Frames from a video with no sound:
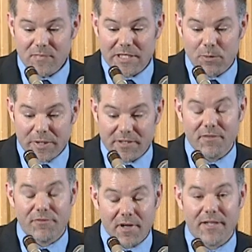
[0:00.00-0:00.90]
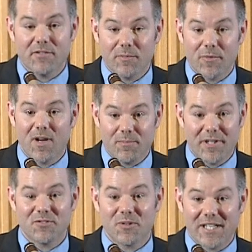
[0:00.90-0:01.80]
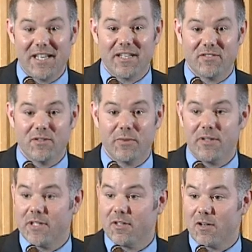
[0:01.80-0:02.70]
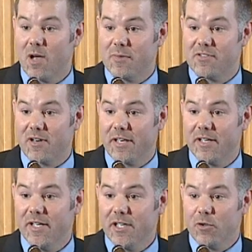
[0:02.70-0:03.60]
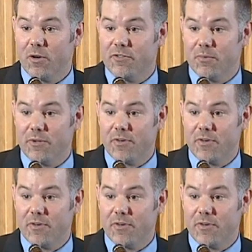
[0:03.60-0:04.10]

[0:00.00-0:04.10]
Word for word: And we did find some complex organics that we think are cometary in origin.